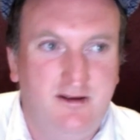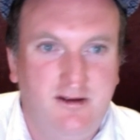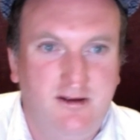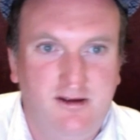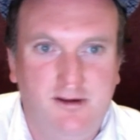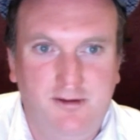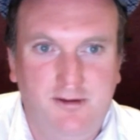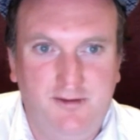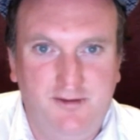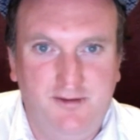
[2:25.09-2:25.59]

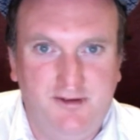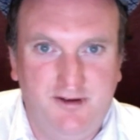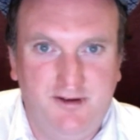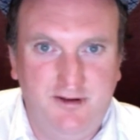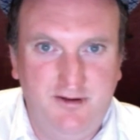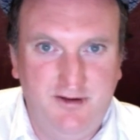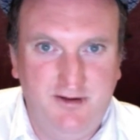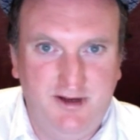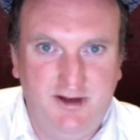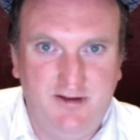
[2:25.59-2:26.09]
However,
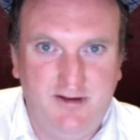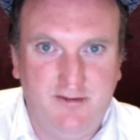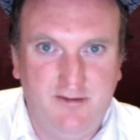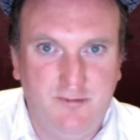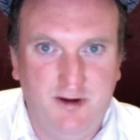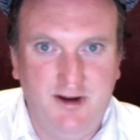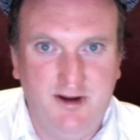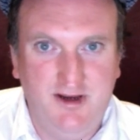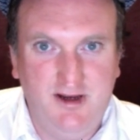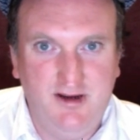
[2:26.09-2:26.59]
2 years
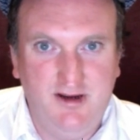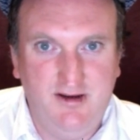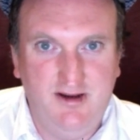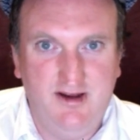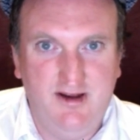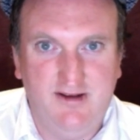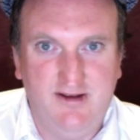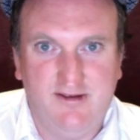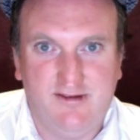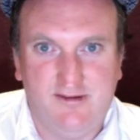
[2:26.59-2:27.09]
running,
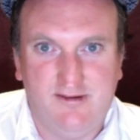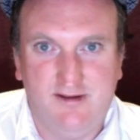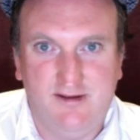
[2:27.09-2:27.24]
announced